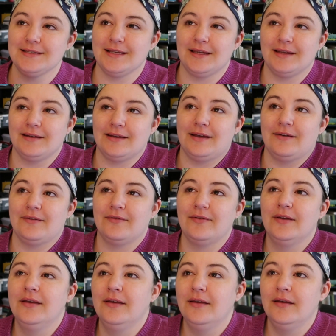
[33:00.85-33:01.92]
is I can have
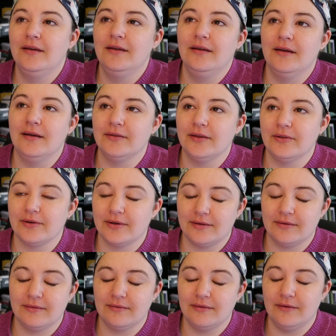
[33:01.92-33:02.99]
another
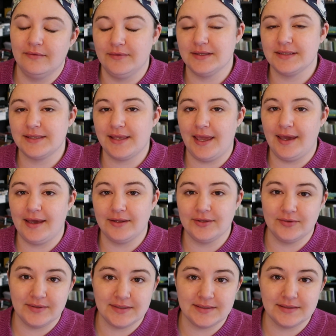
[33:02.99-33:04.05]
of this cat
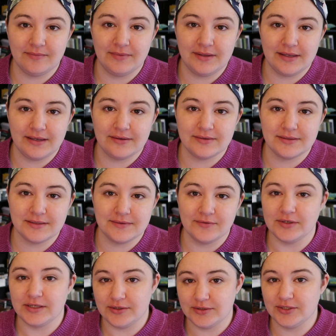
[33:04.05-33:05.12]
doing something else
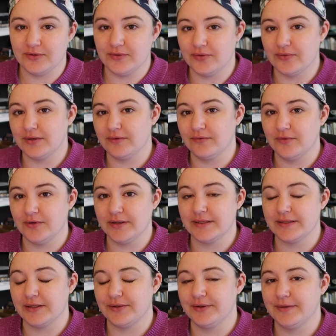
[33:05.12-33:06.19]
for year 2 and 3 and 4,
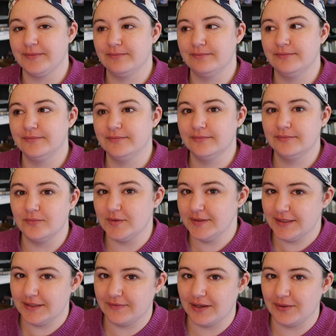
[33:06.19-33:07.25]
etc. We'll
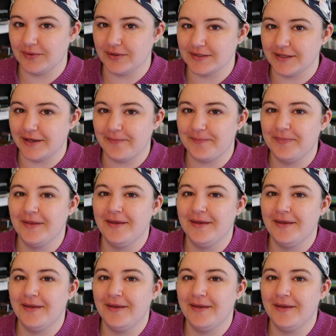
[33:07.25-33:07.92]
see if that works out.